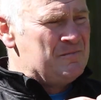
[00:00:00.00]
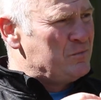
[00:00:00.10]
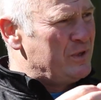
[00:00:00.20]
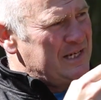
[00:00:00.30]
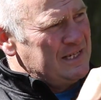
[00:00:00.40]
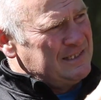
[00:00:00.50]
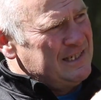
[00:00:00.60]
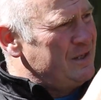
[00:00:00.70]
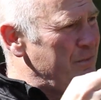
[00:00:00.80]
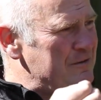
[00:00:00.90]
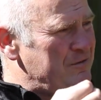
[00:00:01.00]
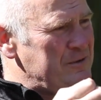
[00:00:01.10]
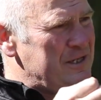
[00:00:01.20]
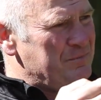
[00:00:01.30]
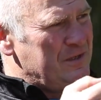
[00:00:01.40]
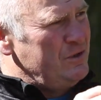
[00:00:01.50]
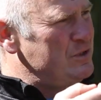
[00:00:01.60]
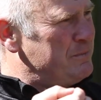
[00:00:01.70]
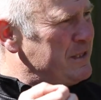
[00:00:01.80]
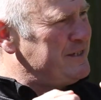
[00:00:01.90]
When it gets taken away from you, you
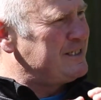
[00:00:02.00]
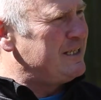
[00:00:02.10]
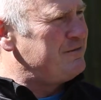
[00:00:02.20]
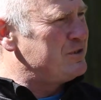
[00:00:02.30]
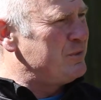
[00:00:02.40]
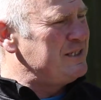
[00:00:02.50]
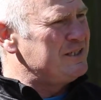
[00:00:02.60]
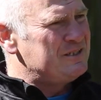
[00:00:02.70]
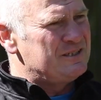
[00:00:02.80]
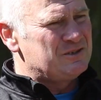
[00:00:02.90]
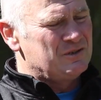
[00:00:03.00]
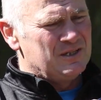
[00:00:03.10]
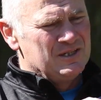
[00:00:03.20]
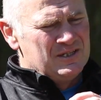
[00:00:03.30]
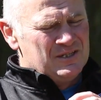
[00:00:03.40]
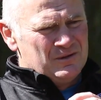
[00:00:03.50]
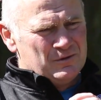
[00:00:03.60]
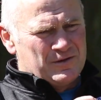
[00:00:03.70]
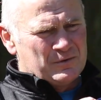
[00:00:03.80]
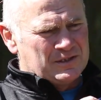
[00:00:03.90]
lose a bit of yourself as well, you know. So
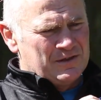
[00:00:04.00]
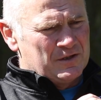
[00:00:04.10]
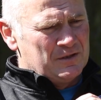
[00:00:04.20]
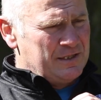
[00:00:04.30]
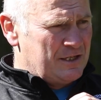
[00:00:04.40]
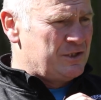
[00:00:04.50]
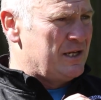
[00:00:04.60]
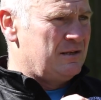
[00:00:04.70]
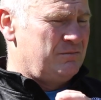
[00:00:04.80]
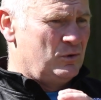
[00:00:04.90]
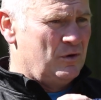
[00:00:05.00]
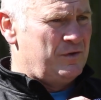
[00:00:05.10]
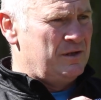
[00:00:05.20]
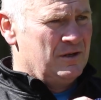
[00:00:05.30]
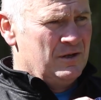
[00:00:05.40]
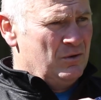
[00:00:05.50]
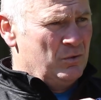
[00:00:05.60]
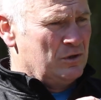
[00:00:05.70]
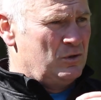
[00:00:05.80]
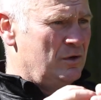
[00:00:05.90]
we found that difficult. Next year, hopefully,
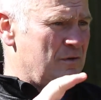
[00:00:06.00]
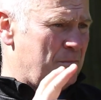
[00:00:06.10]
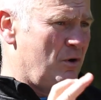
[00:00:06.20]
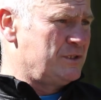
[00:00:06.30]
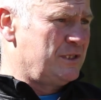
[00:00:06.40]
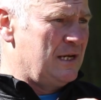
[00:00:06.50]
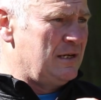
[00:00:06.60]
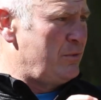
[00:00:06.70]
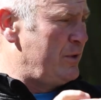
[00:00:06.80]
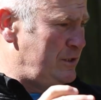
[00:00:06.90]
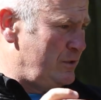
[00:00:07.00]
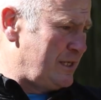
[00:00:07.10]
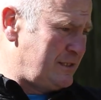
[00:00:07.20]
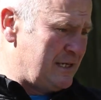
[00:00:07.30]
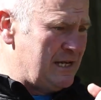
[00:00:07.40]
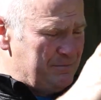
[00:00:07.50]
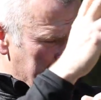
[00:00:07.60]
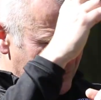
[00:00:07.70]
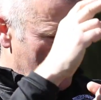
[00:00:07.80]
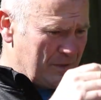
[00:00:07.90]
we can go up the bars again, like we'd done that time
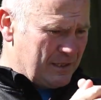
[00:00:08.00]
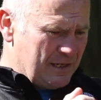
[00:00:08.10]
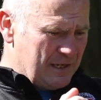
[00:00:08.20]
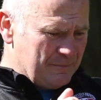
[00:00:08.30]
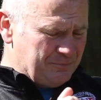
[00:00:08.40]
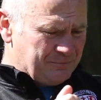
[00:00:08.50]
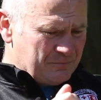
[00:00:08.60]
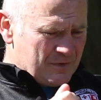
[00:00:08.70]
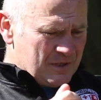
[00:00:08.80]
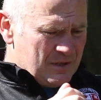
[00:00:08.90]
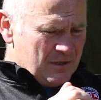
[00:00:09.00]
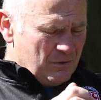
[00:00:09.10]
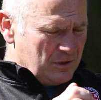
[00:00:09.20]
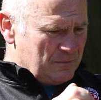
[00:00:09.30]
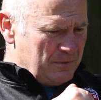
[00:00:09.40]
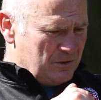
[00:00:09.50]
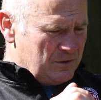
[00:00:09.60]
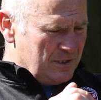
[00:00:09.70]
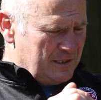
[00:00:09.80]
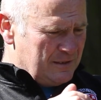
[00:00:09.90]
up at, what's the bar
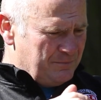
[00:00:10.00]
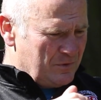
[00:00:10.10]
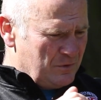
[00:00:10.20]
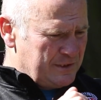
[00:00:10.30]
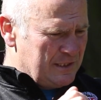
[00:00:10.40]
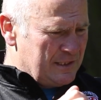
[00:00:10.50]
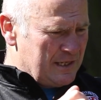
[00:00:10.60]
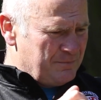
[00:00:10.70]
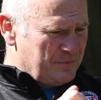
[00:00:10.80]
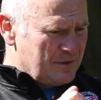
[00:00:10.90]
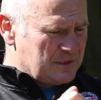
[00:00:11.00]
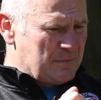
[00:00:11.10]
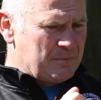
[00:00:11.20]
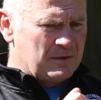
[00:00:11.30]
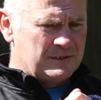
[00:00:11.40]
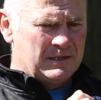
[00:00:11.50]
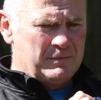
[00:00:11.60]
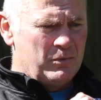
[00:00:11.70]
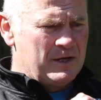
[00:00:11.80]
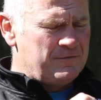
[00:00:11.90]
called again? We stayed there, because I remember I was saying to
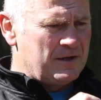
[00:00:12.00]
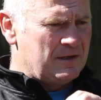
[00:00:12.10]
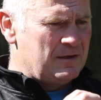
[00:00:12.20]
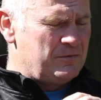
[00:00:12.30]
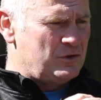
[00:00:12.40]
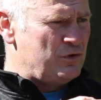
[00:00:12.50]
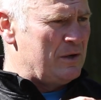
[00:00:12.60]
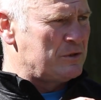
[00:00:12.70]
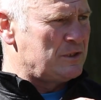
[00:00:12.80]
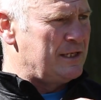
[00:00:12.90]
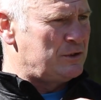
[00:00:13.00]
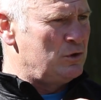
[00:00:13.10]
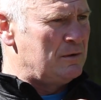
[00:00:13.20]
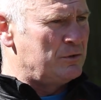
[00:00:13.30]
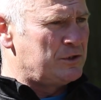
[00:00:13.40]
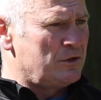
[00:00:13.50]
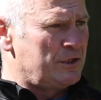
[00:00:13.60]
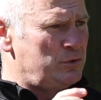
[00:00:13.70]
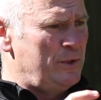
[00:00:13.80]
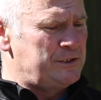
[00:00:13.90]
my wife that my train was late home, but you
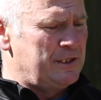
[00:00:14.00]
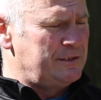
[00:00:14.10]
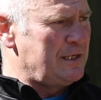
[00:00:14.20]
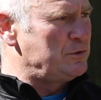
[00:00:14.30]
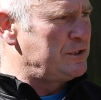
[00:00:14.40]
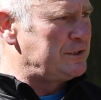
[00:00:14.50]
got a tweet saying Dowse is